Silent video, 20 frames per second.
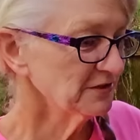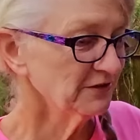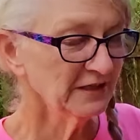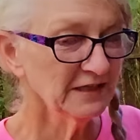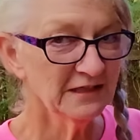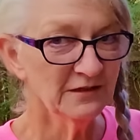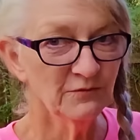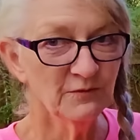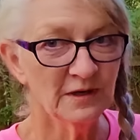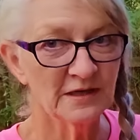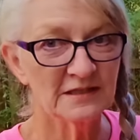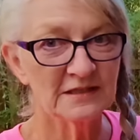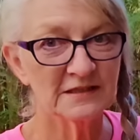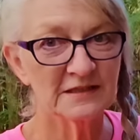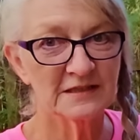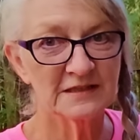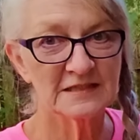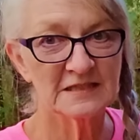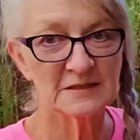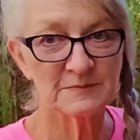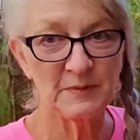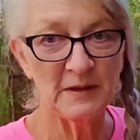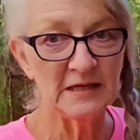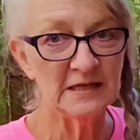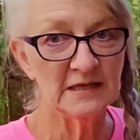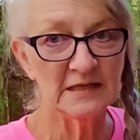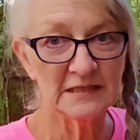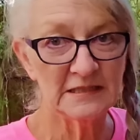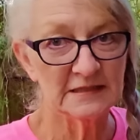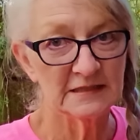I didn't want to
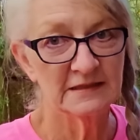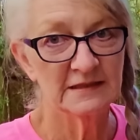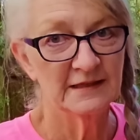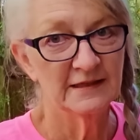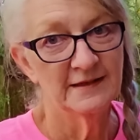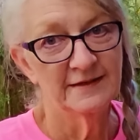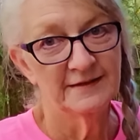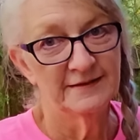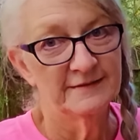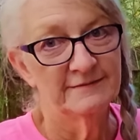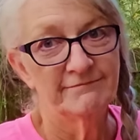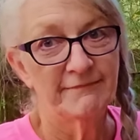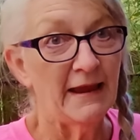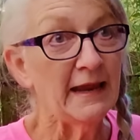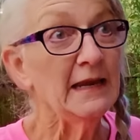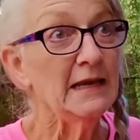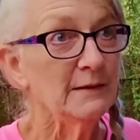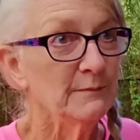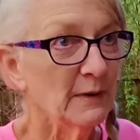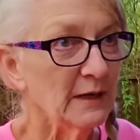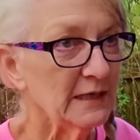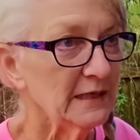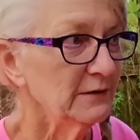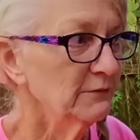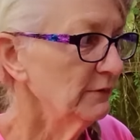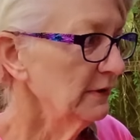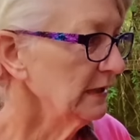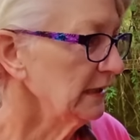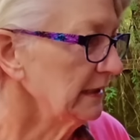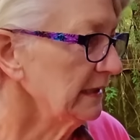spend any money
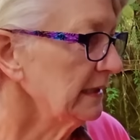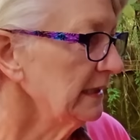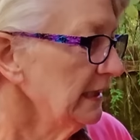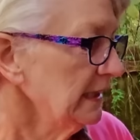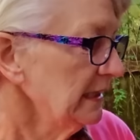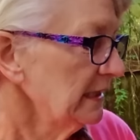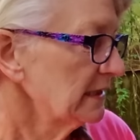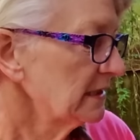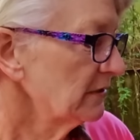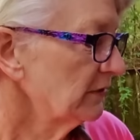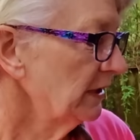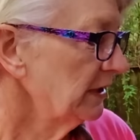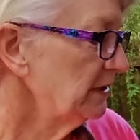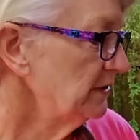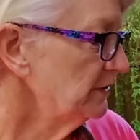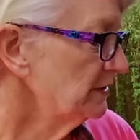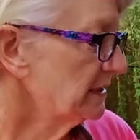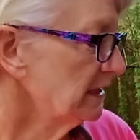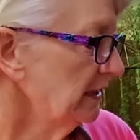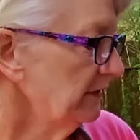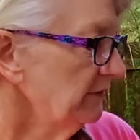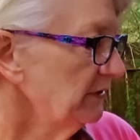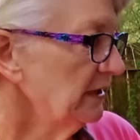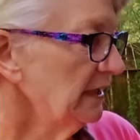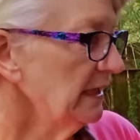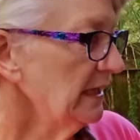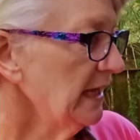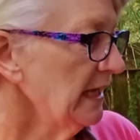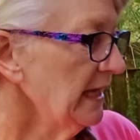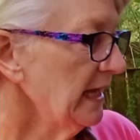really, so I used
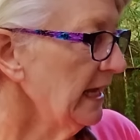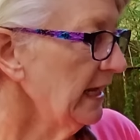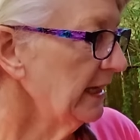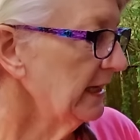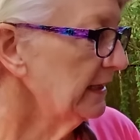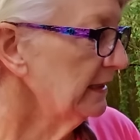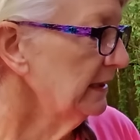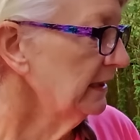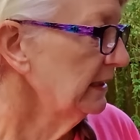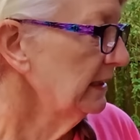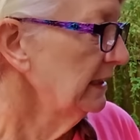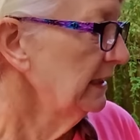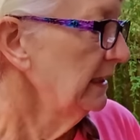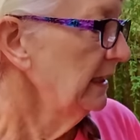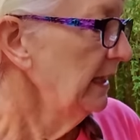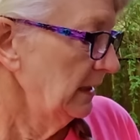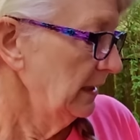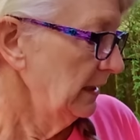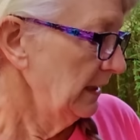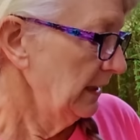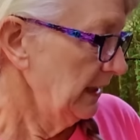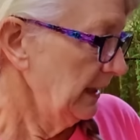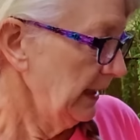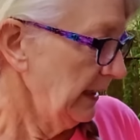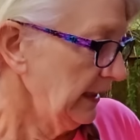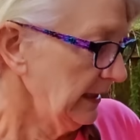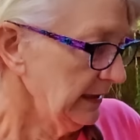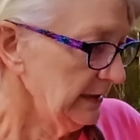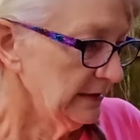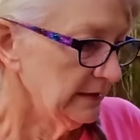everything I had
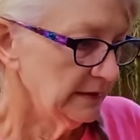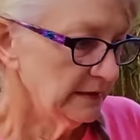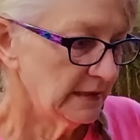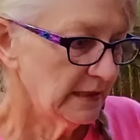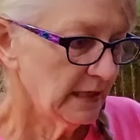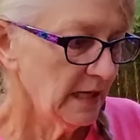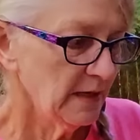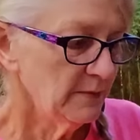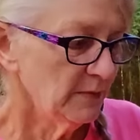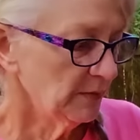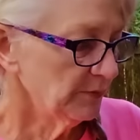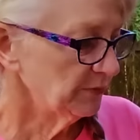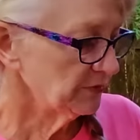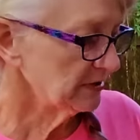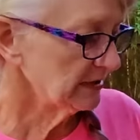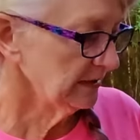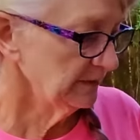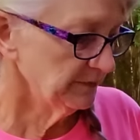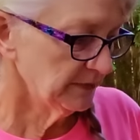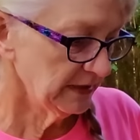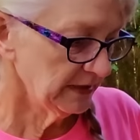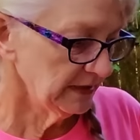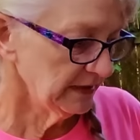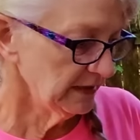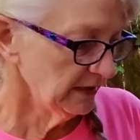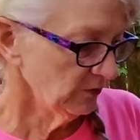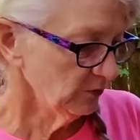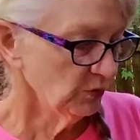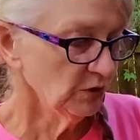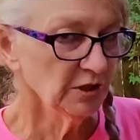and came up with something
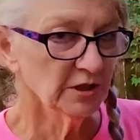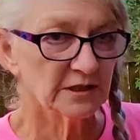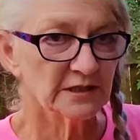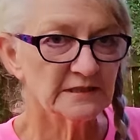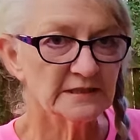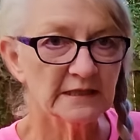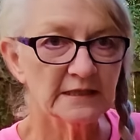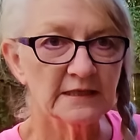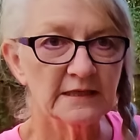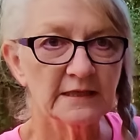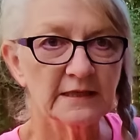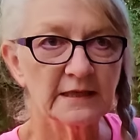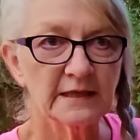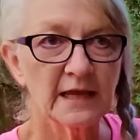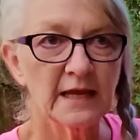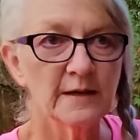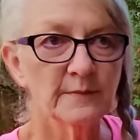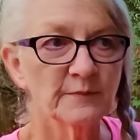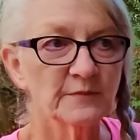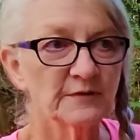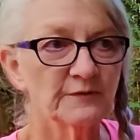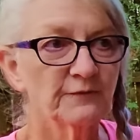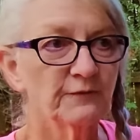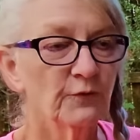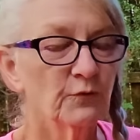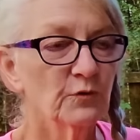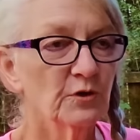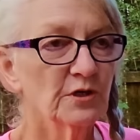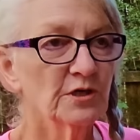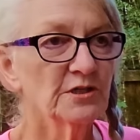that worked. I camped
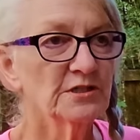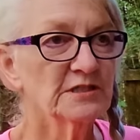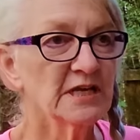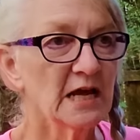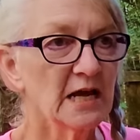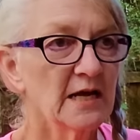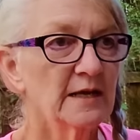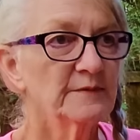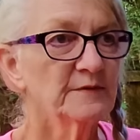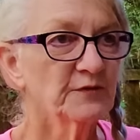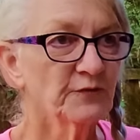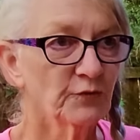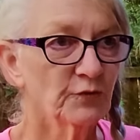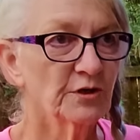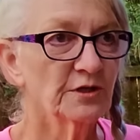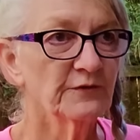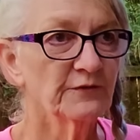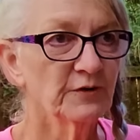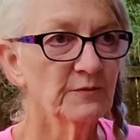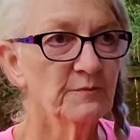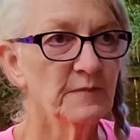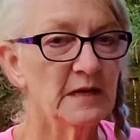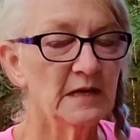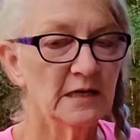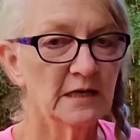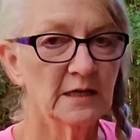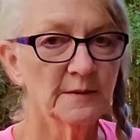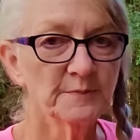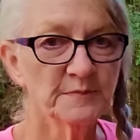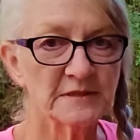4 times, 4 different
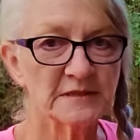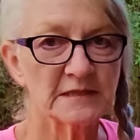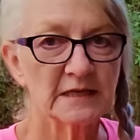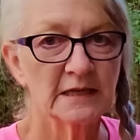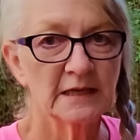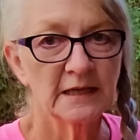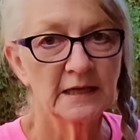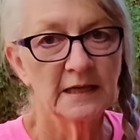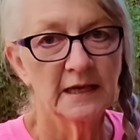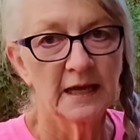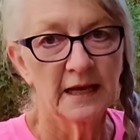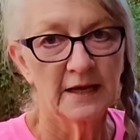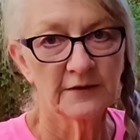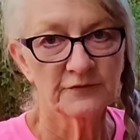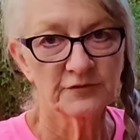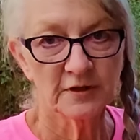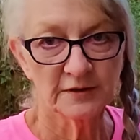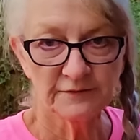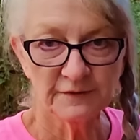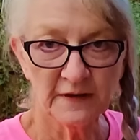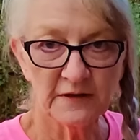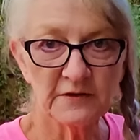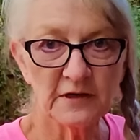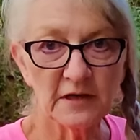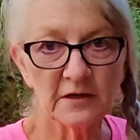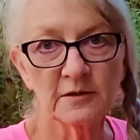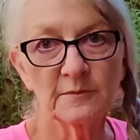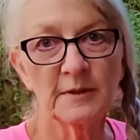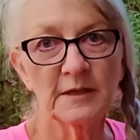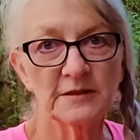meetups after I found
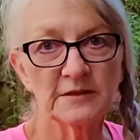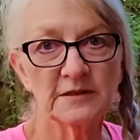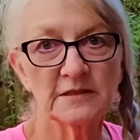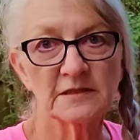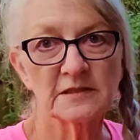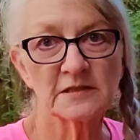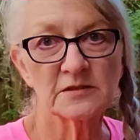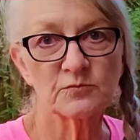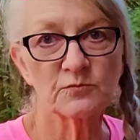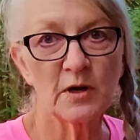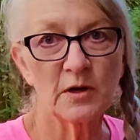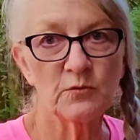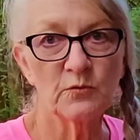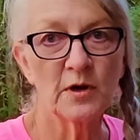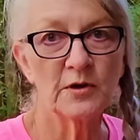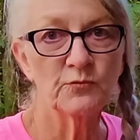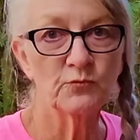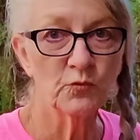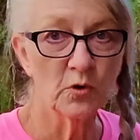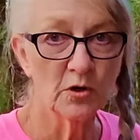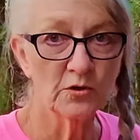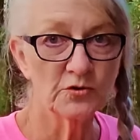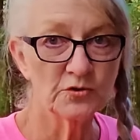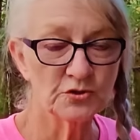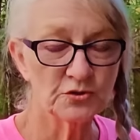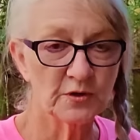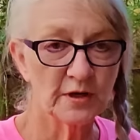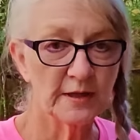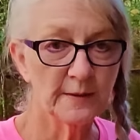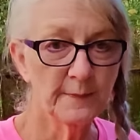out about this Route 1 road
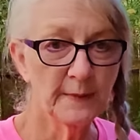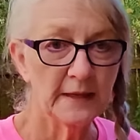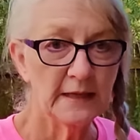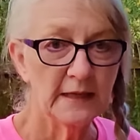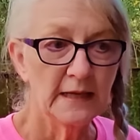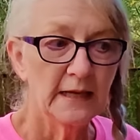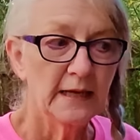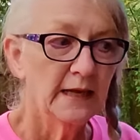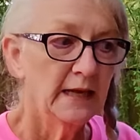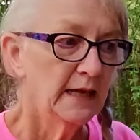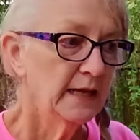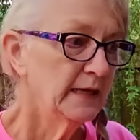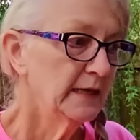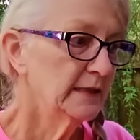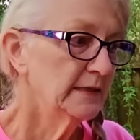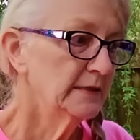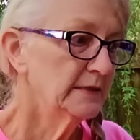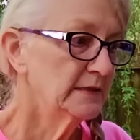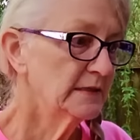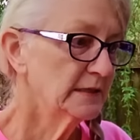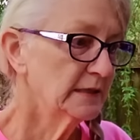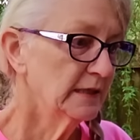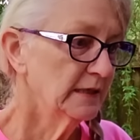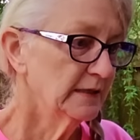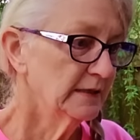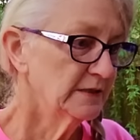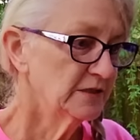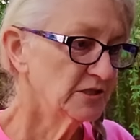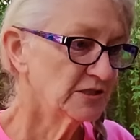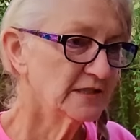trip, and
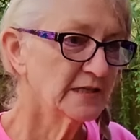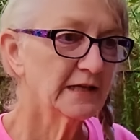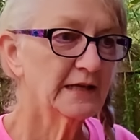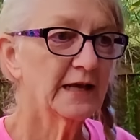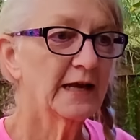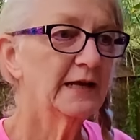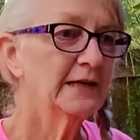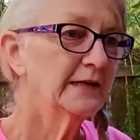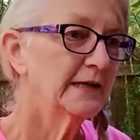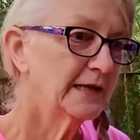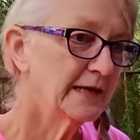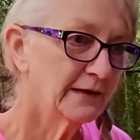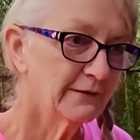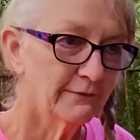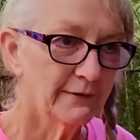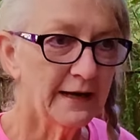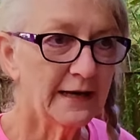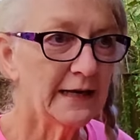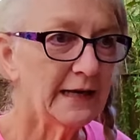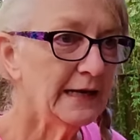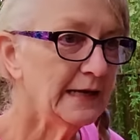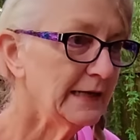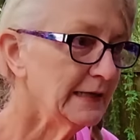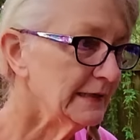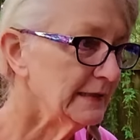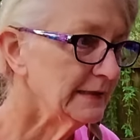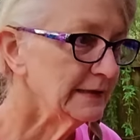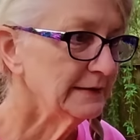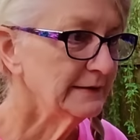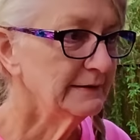just to kind of get ready
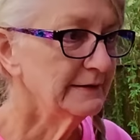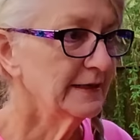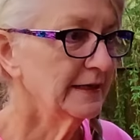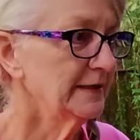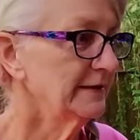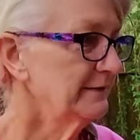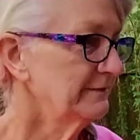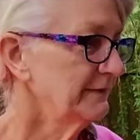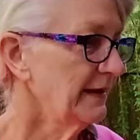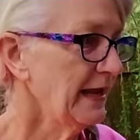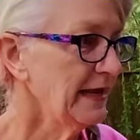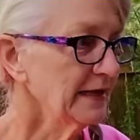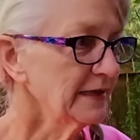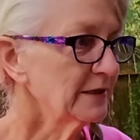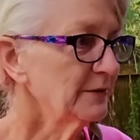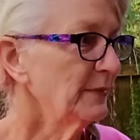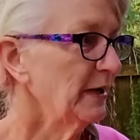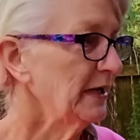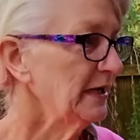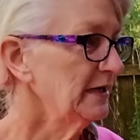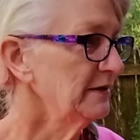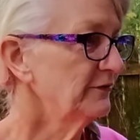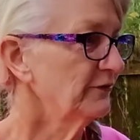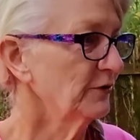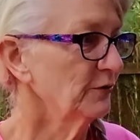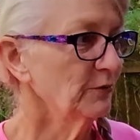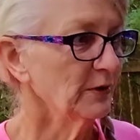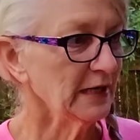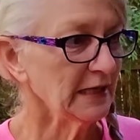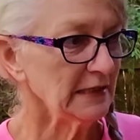and get acclimated
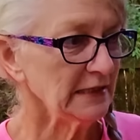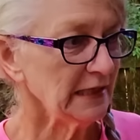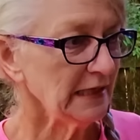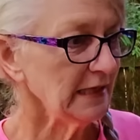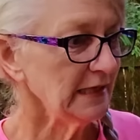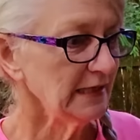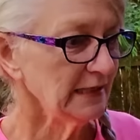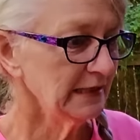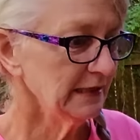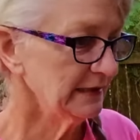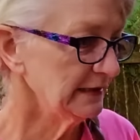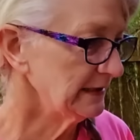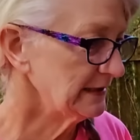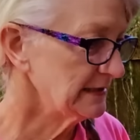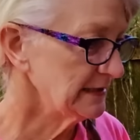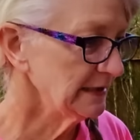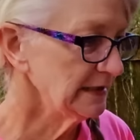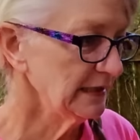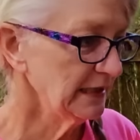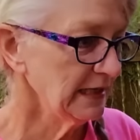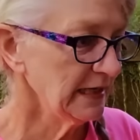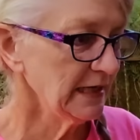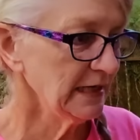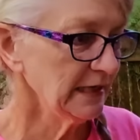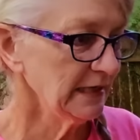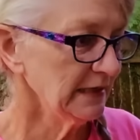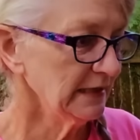for what I needed and didn't need.